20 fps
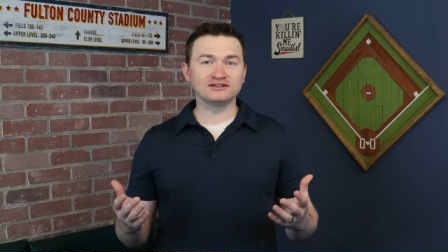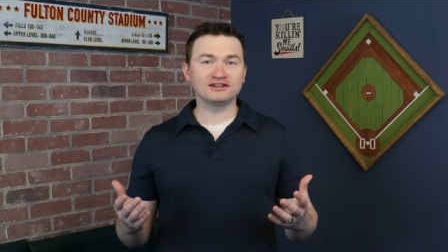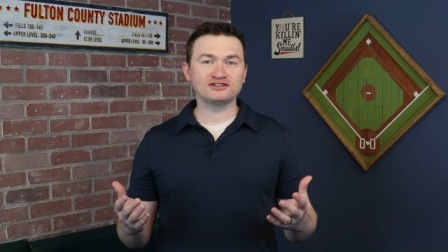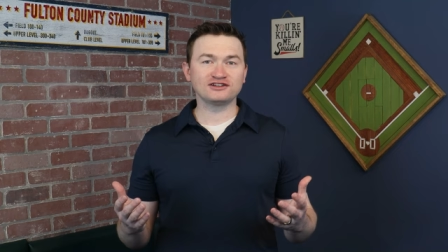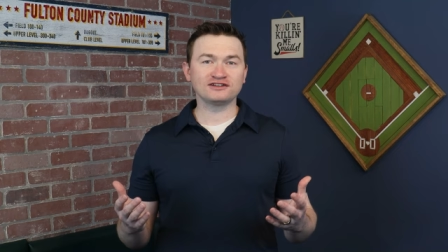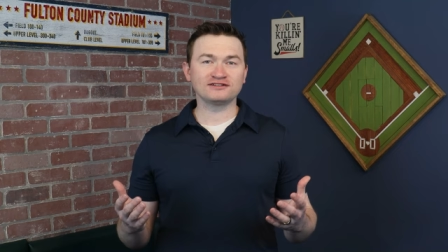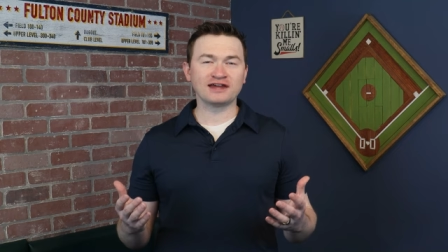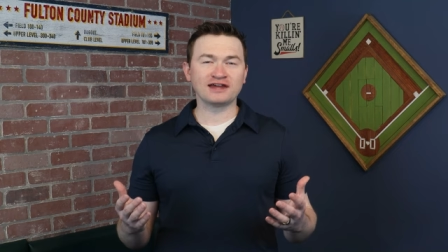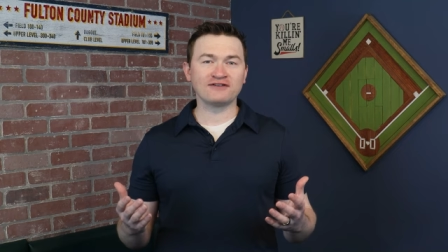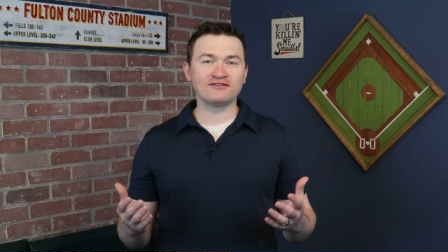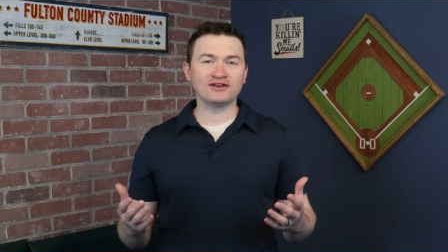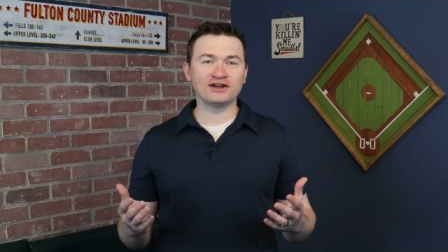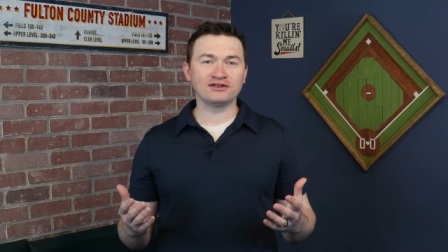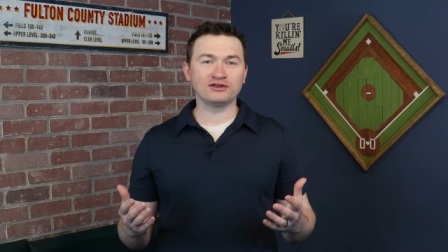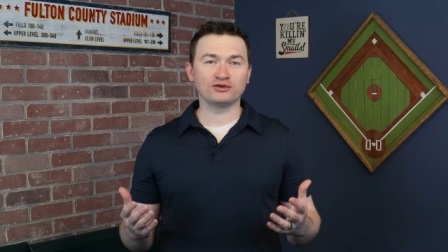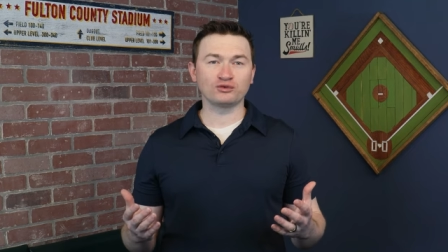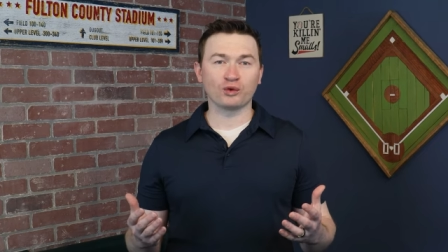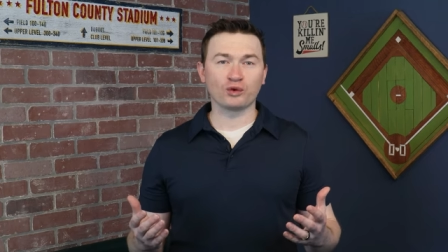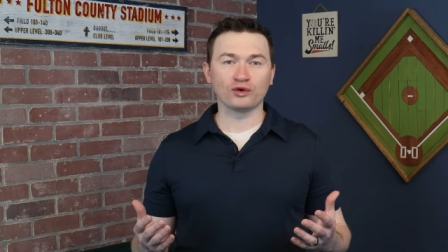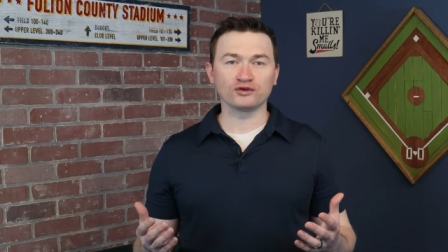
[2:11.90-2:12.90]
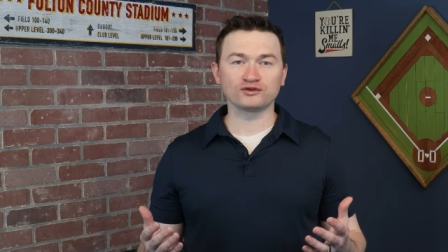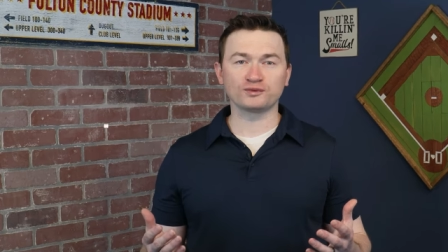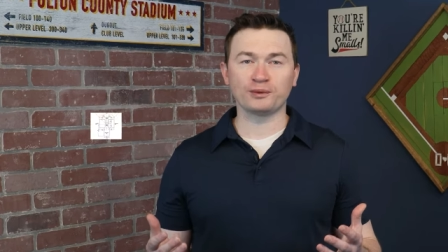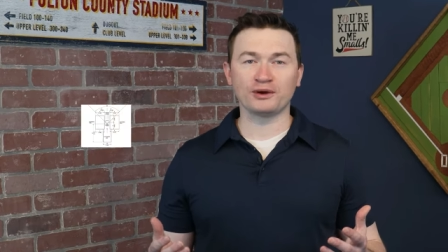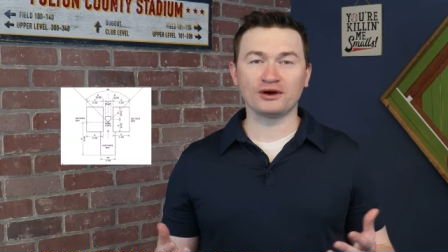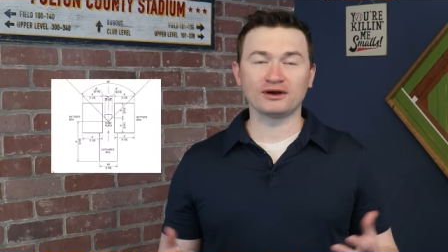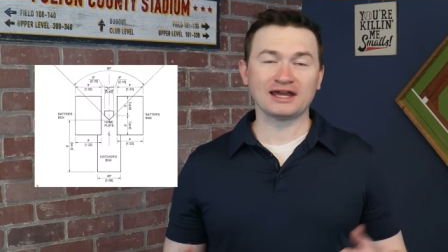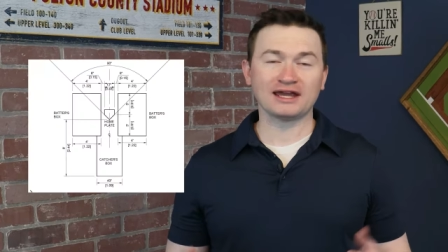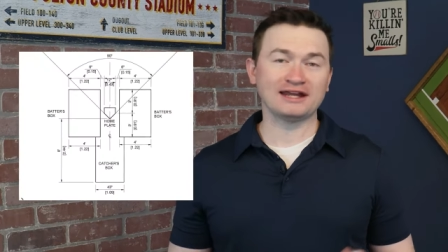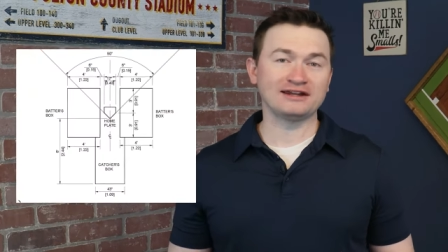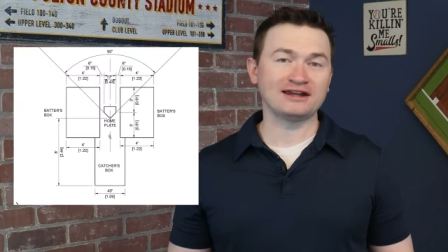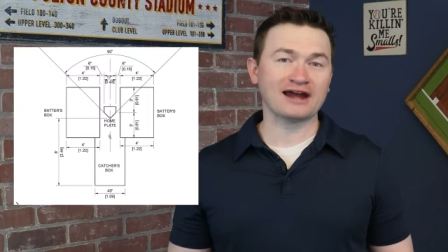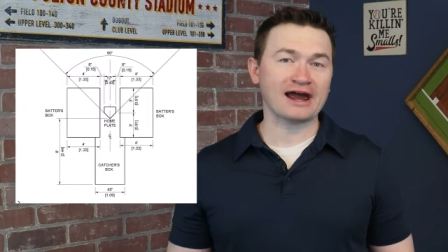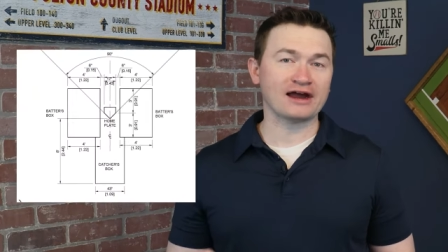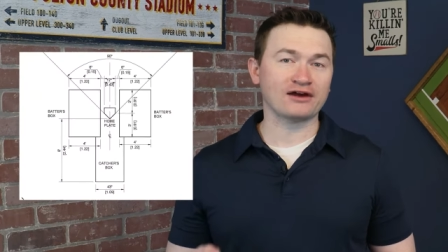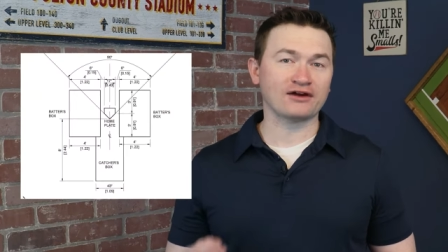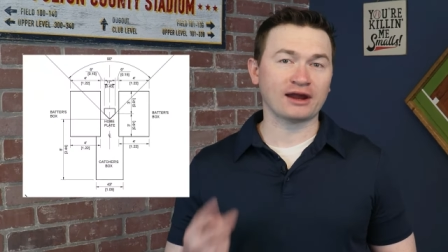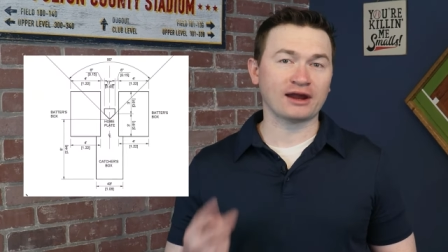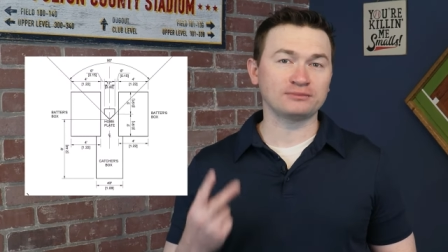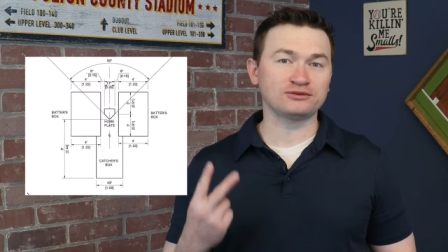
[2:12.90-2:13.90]
This is given in the rules book in
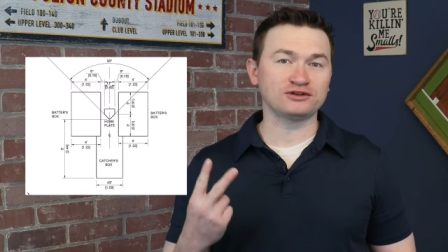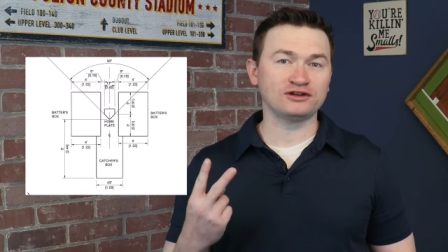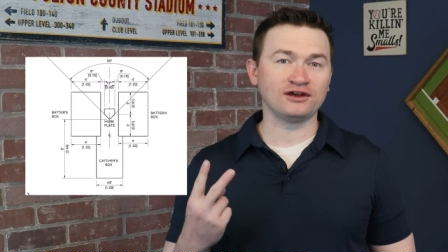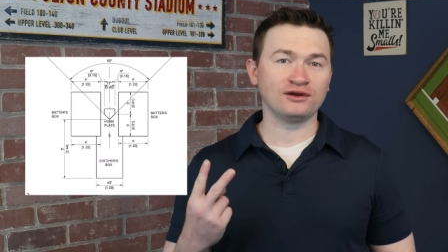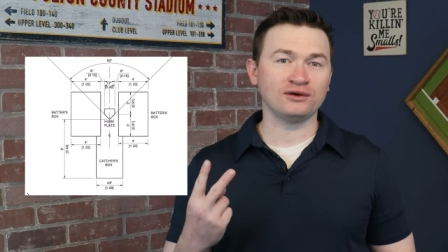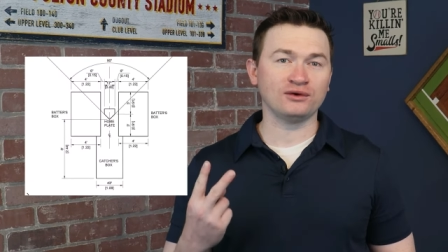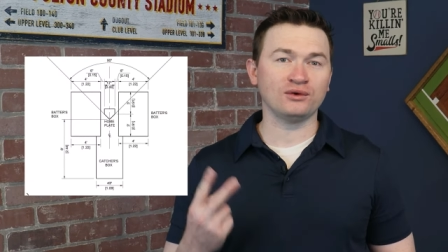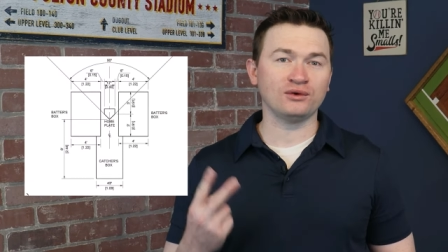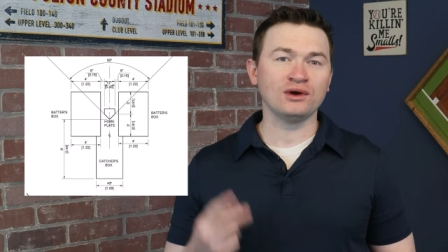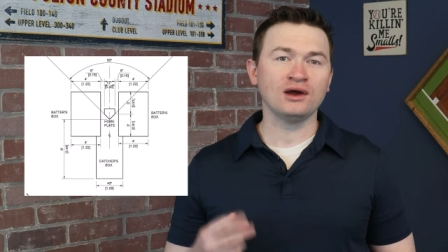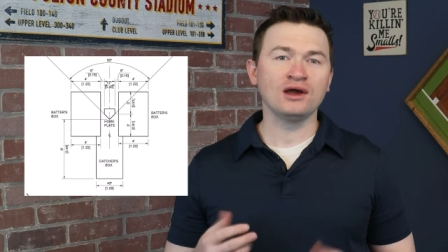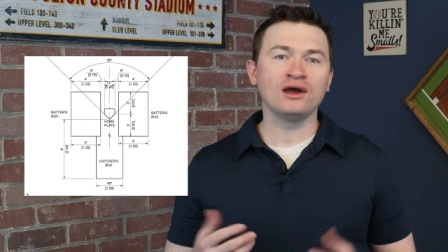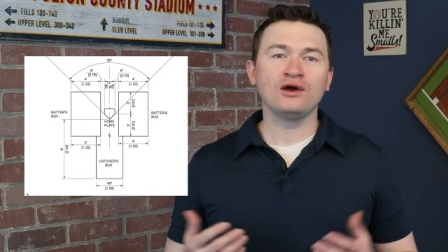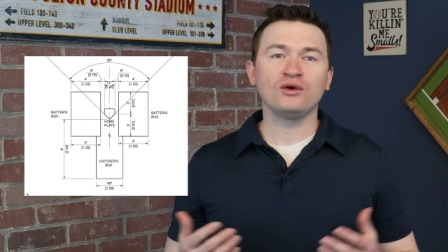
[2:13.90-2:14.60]
diagram two,